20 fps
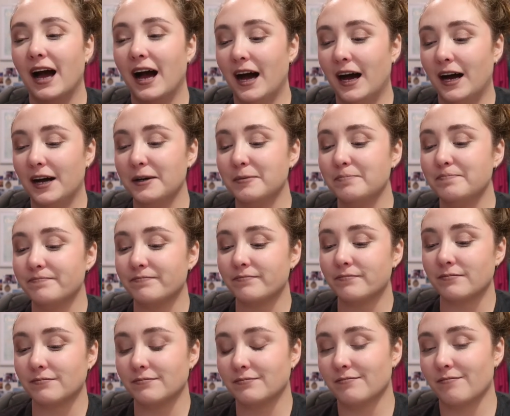Um,
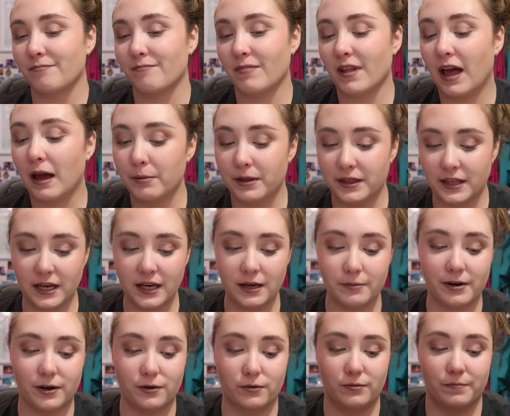I've been thinking
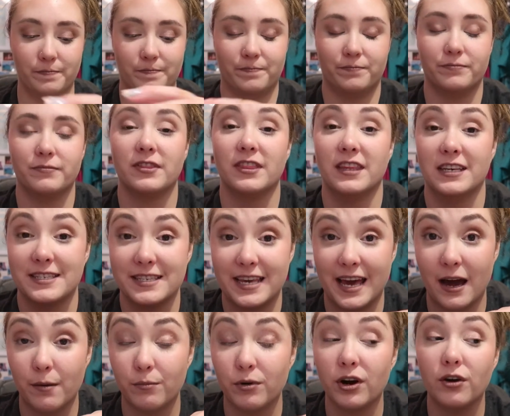about this
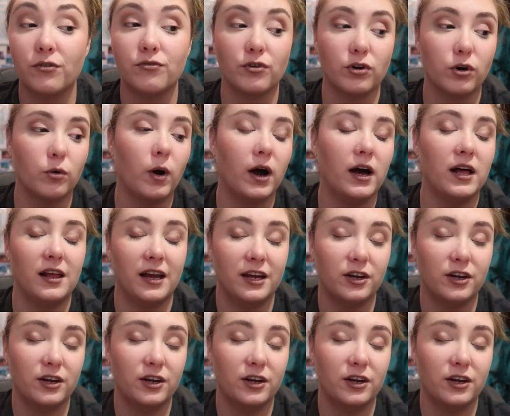camera for a while.